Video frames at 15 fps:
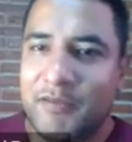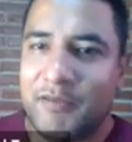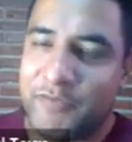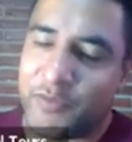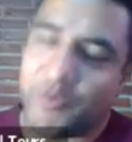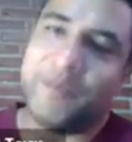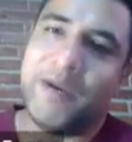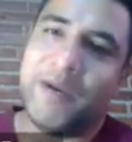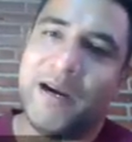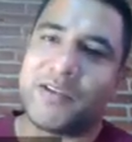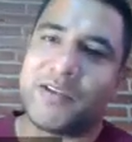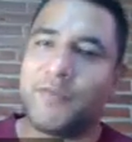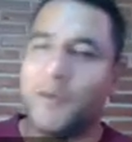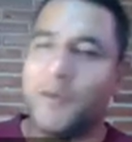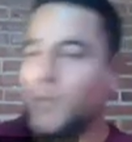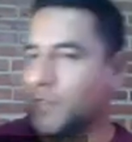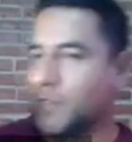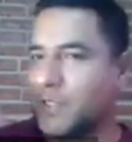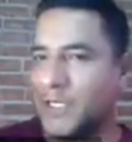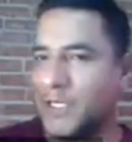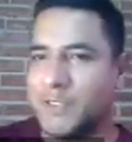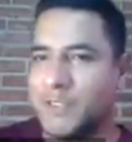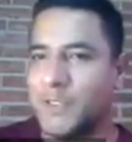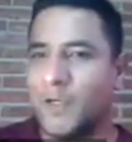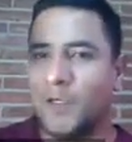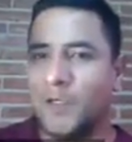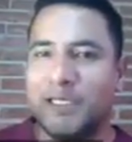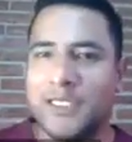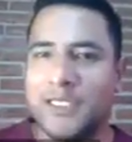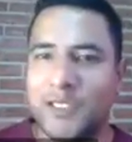3 bars, of course. It's only
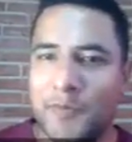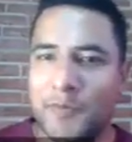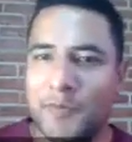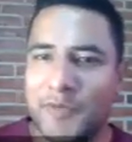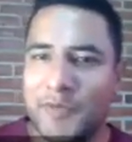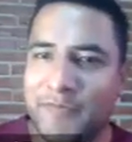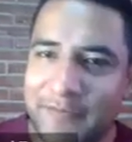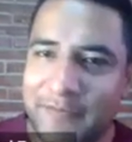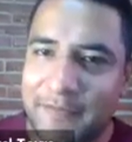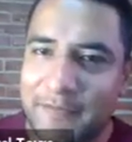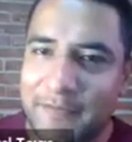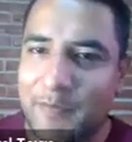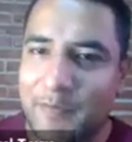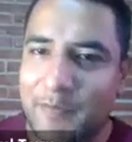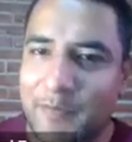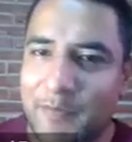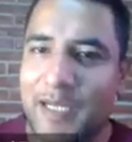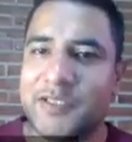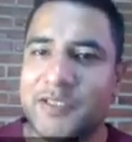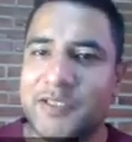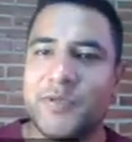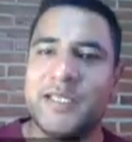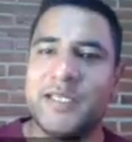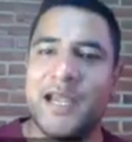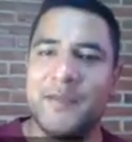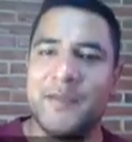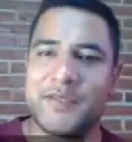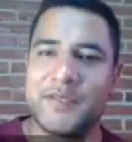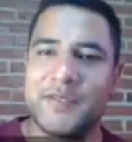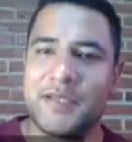the number 5, but 3
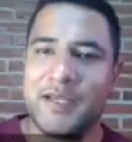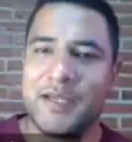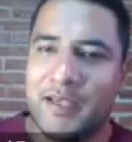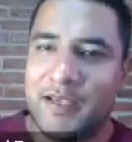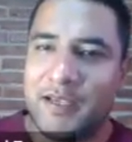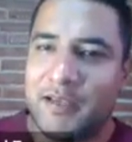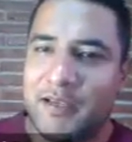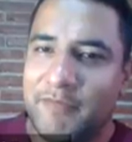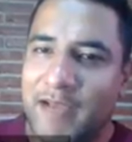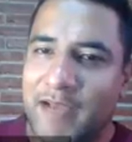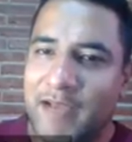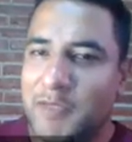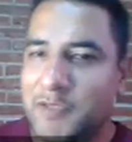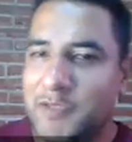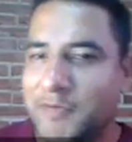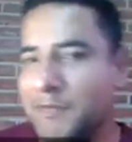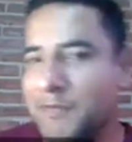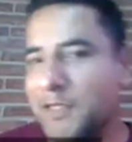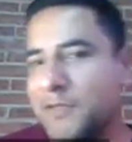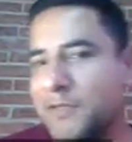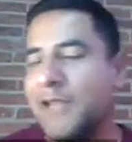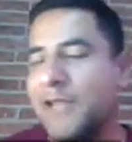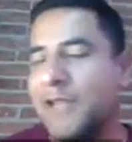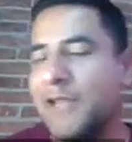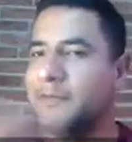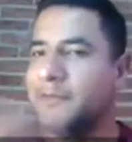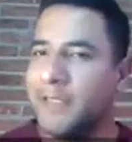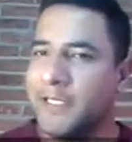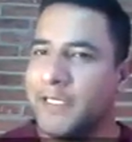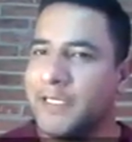times. 5 plus 5 plus 5,
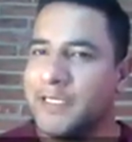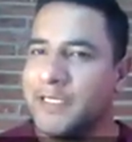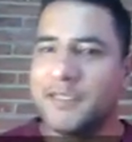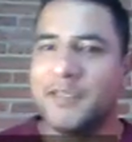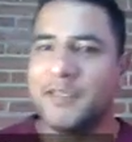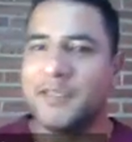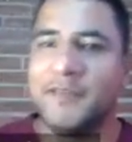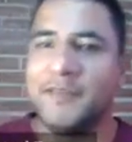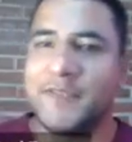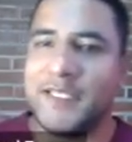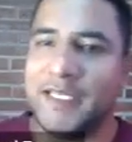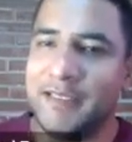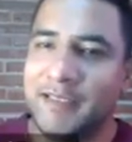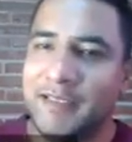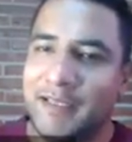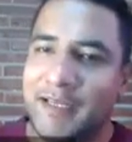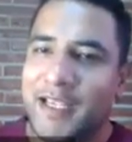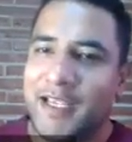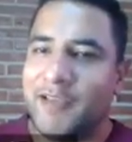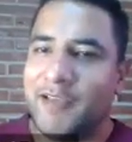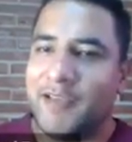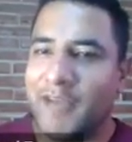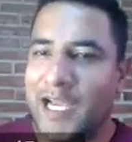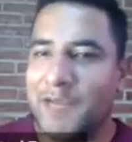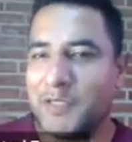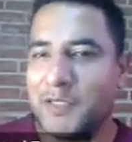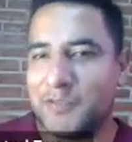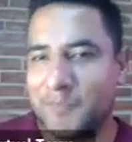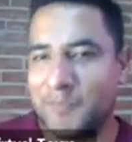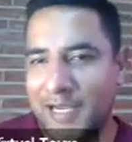it is 15. 5
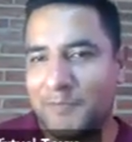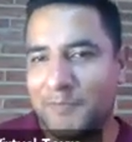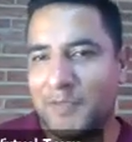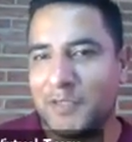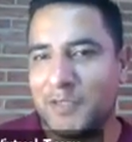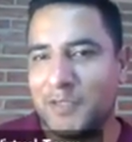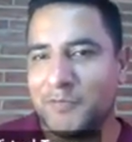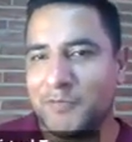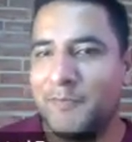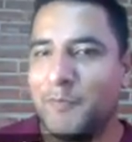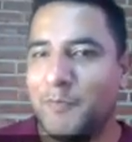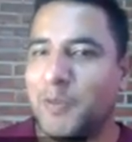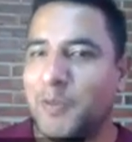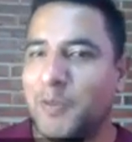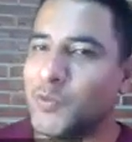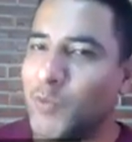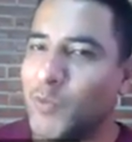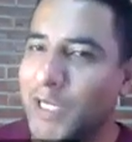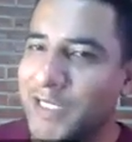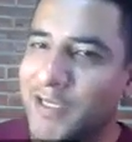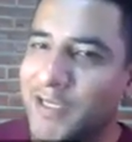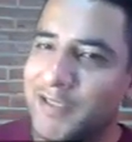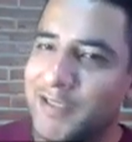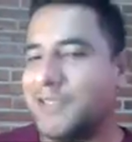plus 5 plus 5 plus 1 dot,